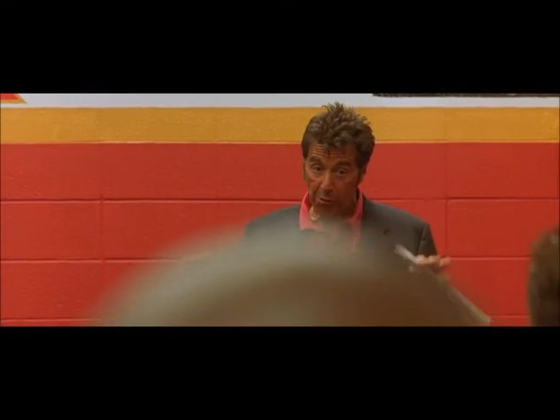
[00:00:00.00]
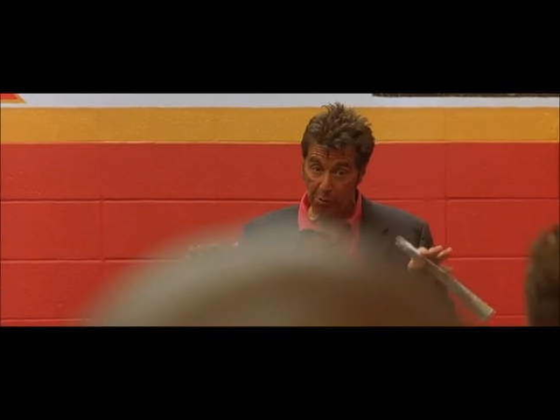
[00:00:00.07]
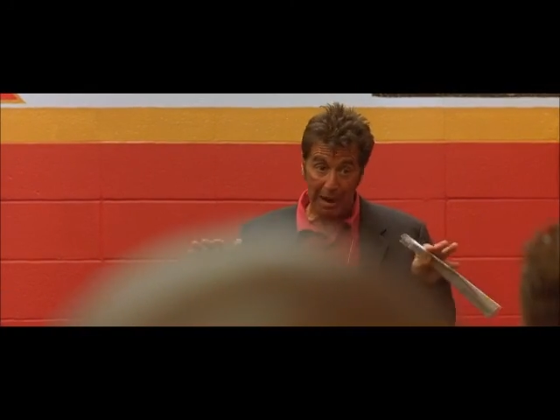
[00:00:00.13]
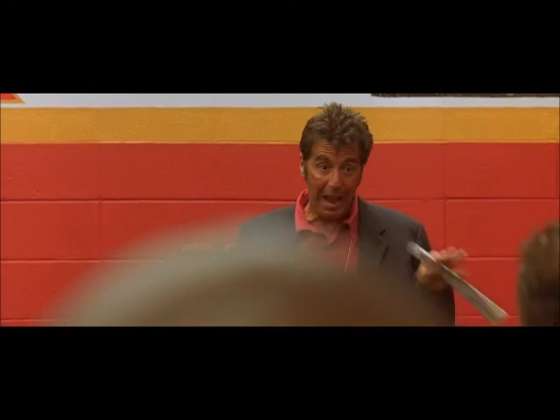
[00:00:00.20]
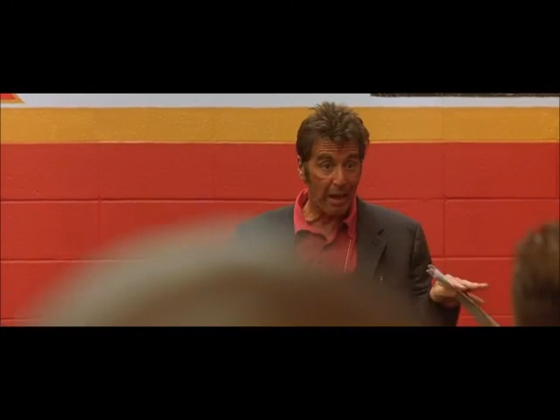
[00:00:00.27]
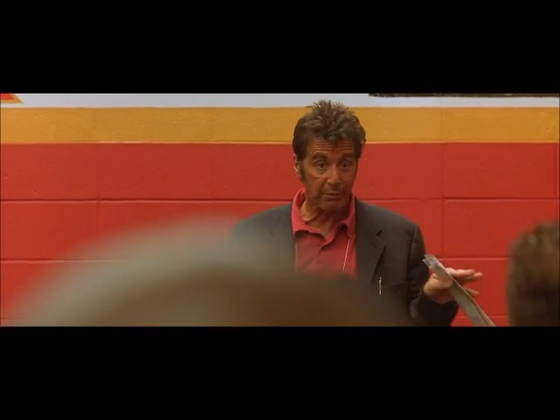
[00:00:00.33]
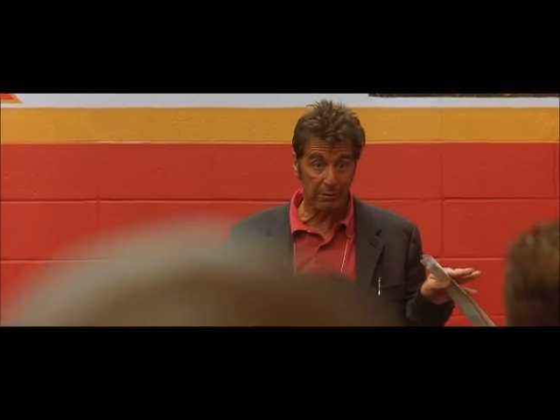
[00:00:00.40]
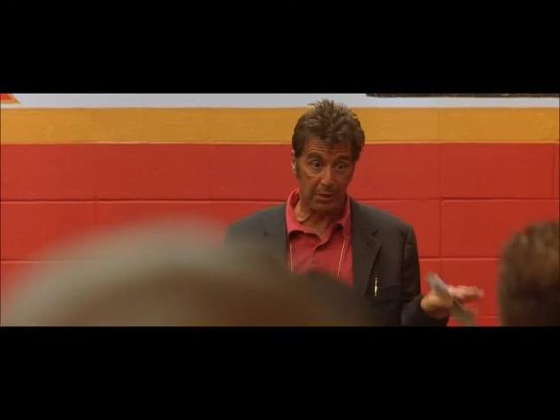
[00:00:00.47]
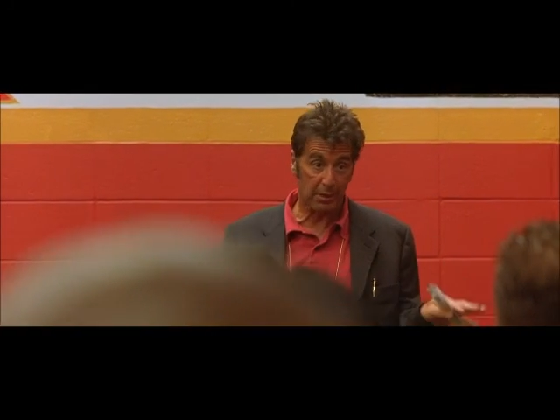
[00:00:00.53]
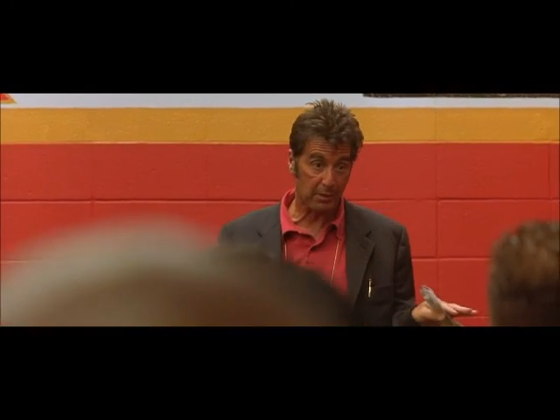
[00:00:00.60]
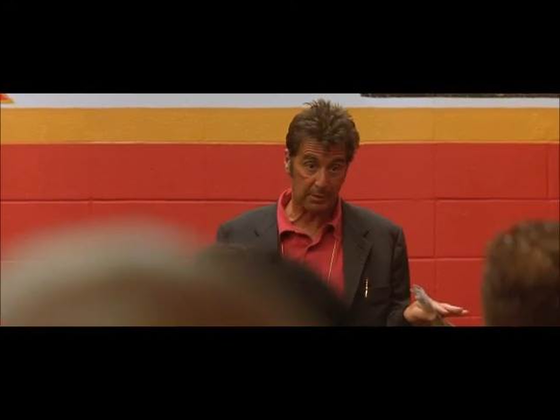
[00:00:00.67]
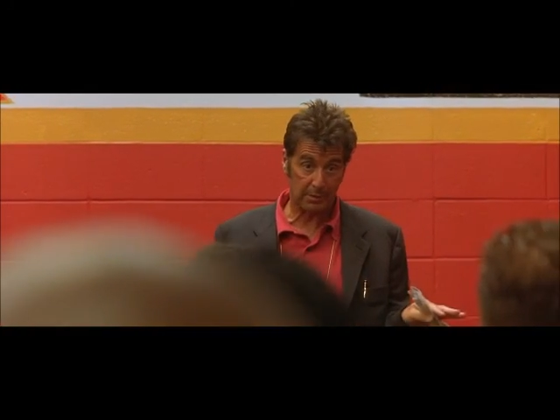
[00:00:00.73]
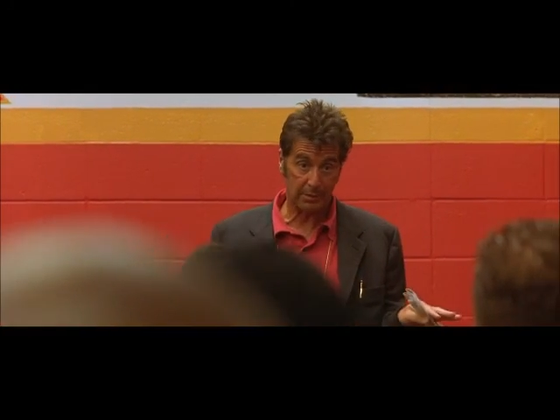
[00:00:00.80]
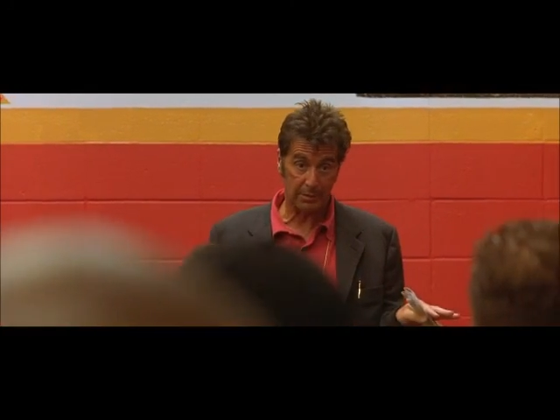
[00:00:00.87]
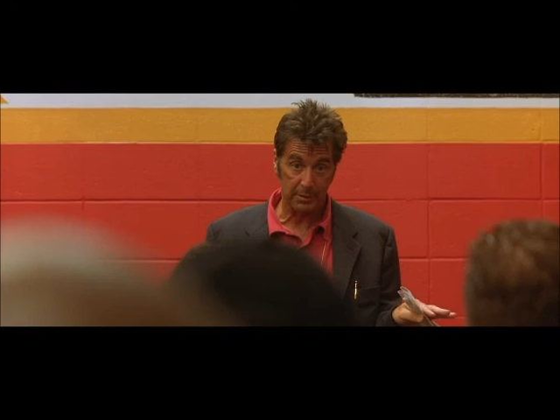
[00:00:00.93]
around
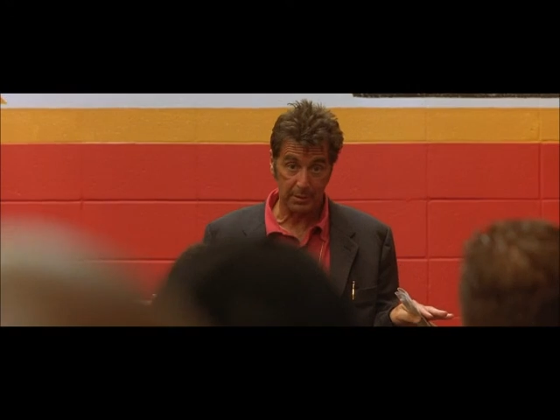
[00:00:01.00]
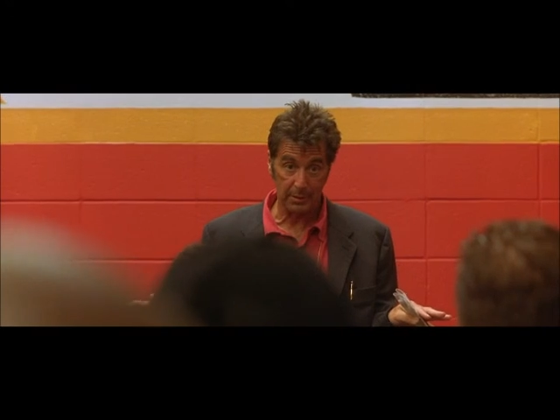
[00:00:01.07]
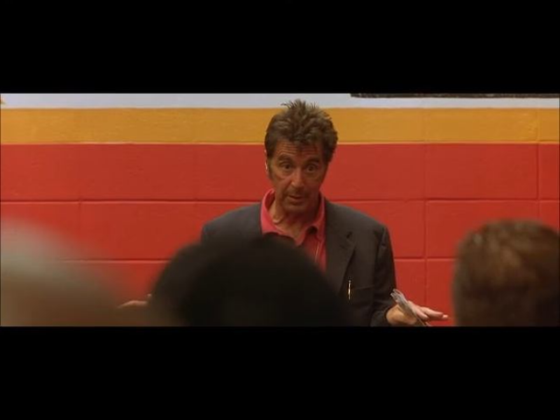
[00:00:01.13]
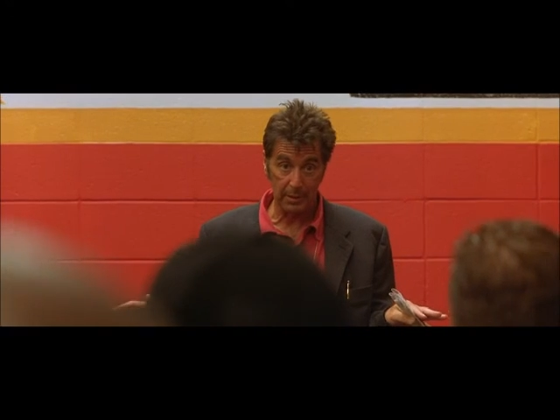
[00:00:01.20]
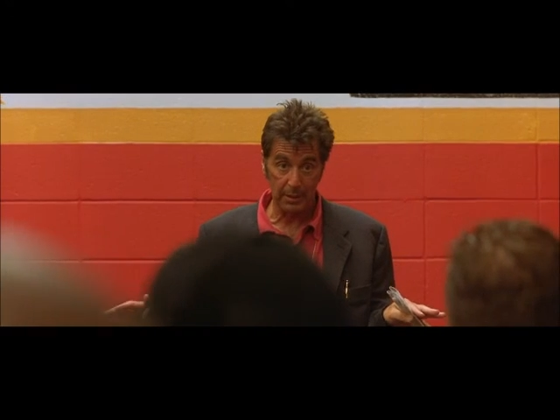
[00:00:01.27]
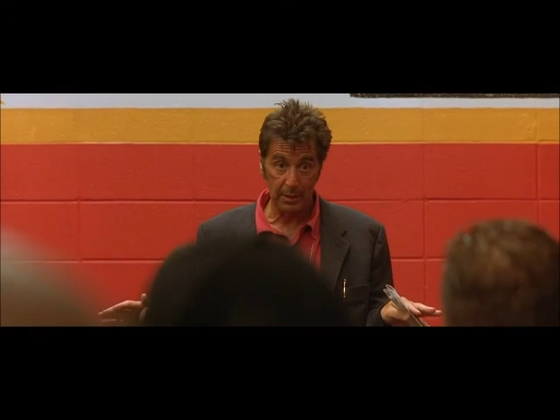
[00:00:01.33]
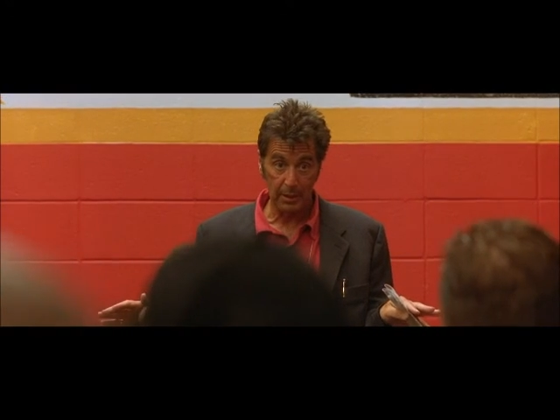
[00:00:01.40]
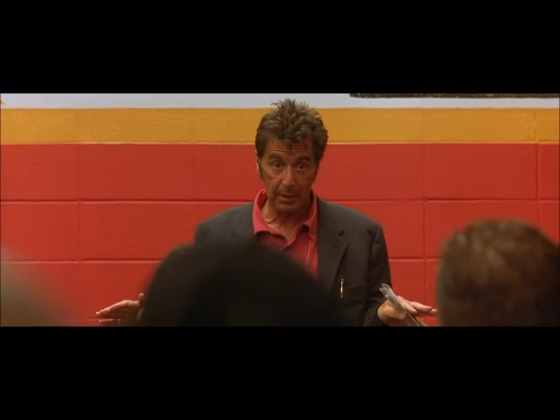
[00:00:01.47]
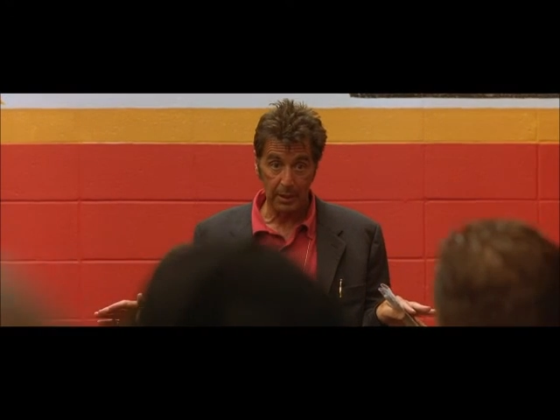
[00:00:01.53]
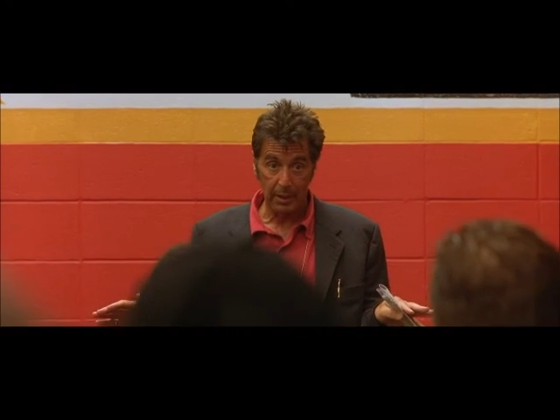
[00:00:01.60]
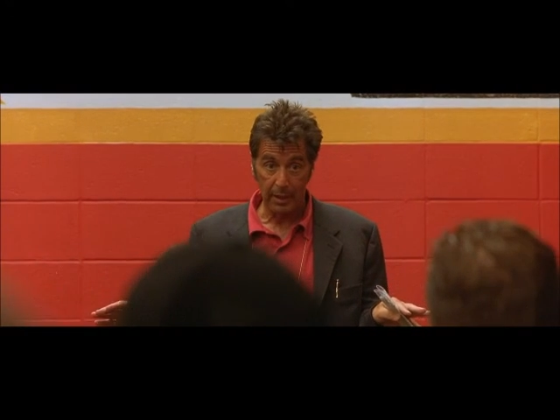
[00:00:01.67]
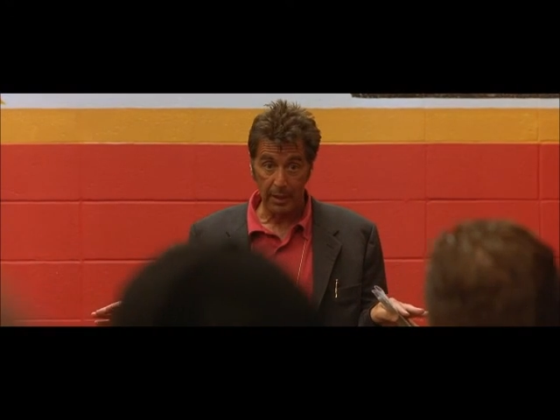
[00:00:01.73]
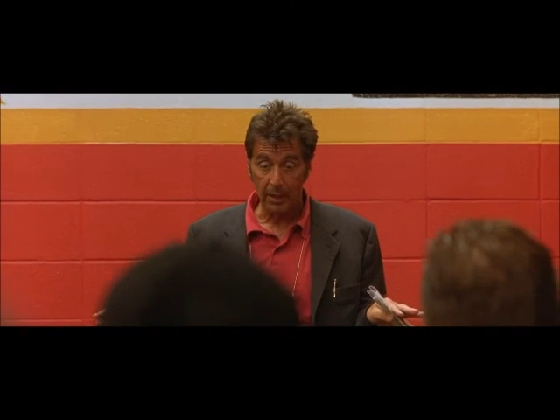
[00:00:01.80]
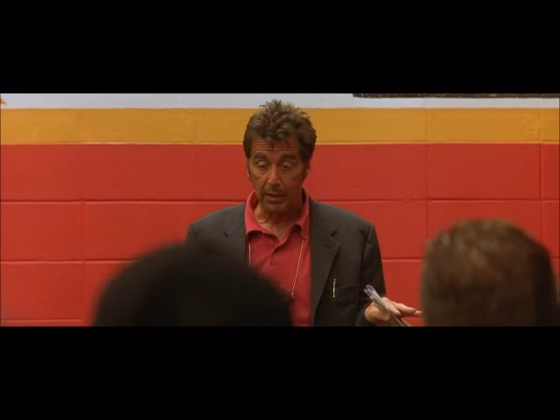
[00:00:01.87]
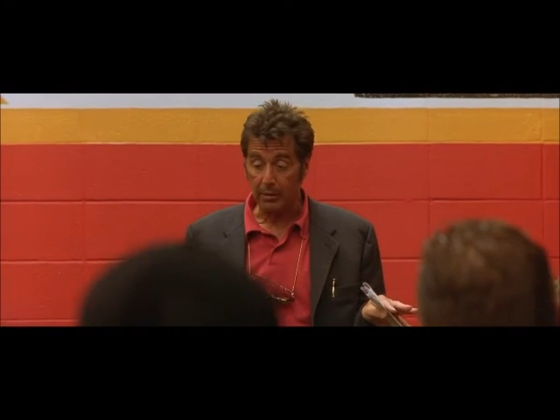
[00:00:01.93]
us. Hell yeah.